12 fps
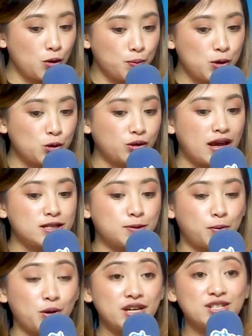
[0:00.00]
yung mutants
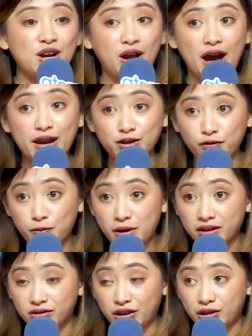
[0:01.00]
po is a kind of
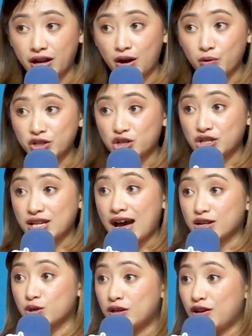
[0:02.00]
bacteria which is
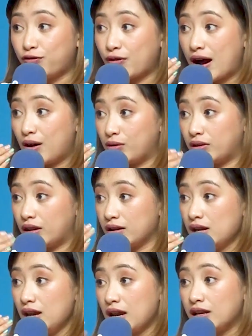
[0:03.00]
actually found
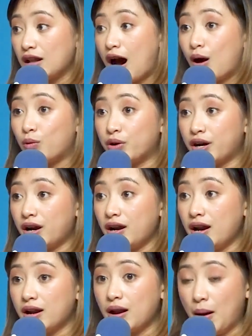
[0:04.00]
in
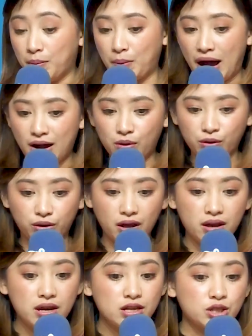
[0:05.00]
our mouth.
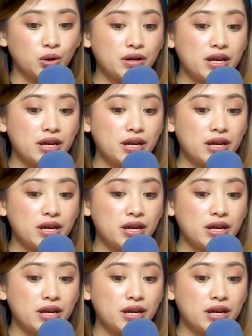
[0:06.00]
So,